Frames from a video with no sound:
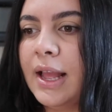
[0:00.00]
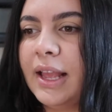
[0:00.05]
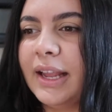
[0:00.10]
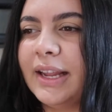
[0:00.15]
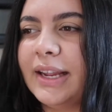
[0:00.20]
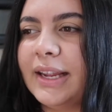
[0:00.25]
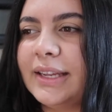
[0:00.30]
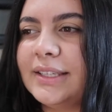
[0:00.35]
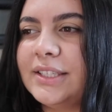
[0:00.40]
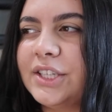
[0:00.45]

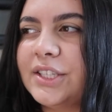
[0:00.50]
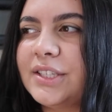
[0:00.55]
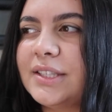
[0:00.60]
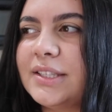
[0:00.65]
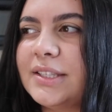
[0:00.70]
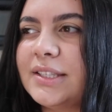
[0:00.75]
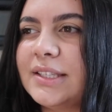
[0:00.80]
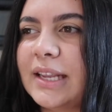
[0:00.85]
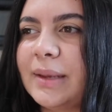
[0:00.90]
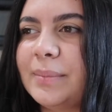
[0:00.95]
it
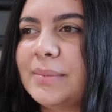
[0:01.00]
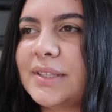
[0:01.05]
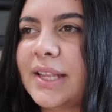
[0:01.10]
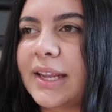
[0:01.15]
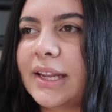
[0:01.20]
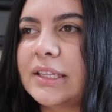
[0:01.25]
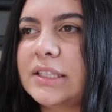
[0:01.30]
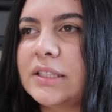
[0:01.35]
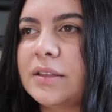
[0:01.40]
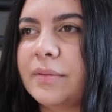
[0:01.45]
just seems
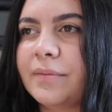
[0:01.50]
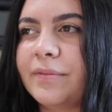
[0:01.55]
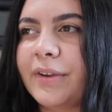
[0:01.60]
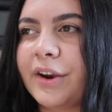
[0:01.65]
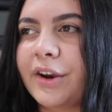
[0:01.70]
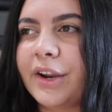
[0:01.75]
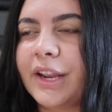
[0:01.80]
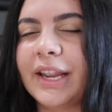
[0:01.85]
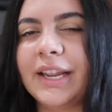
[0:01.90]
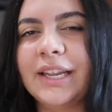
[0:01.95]
like it's a
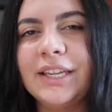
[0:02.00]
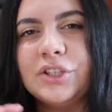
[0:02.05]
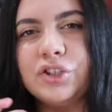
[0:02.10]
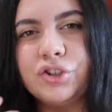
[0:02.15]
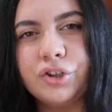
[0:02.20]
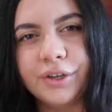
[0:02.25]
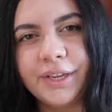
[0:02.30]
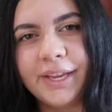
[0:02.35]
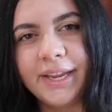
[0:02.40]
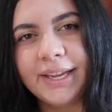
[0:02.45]
very
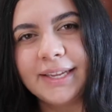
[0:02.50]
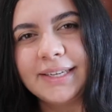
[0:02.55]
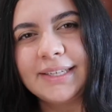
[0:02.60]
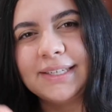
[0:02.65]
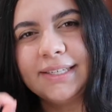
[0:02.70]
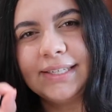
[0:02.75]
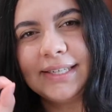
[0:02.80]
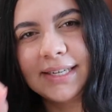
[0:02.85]
intricate,